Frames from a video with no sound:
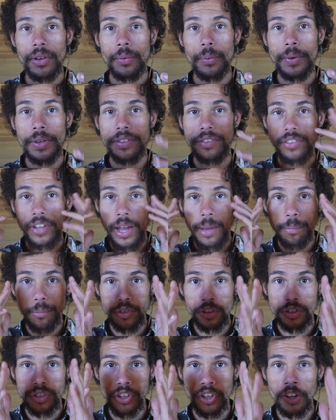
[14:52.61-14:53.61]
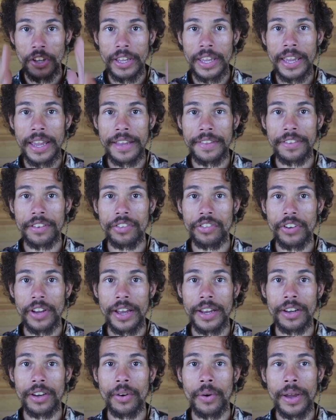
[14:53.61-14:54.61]
We stop just looking at the
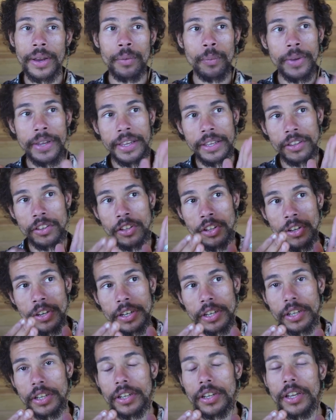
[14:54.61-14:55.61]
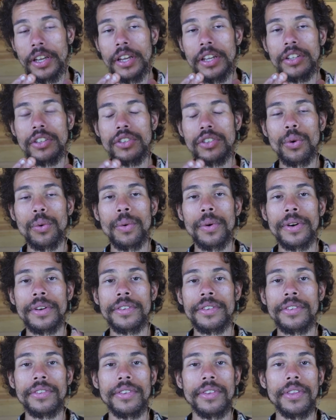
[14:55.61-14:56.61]
shadow and we can look
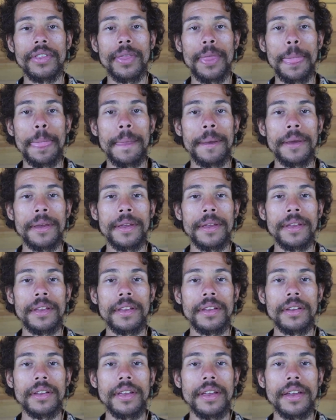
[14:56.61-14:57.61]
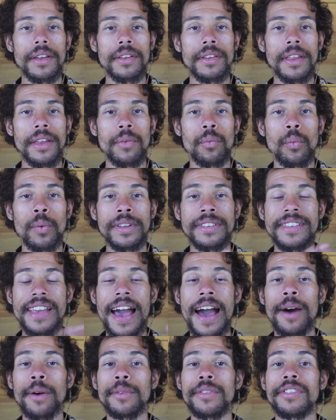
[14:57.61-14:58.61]
towards what's
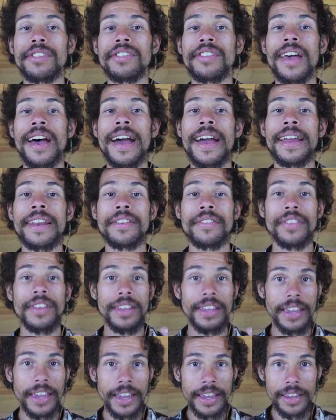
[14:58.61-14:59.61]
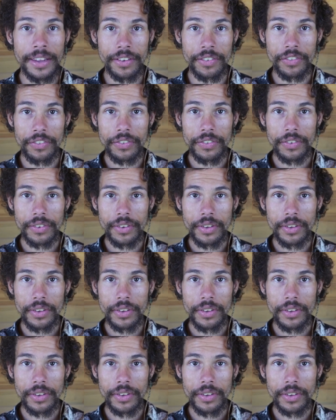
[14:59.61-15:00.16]
outside of the cave.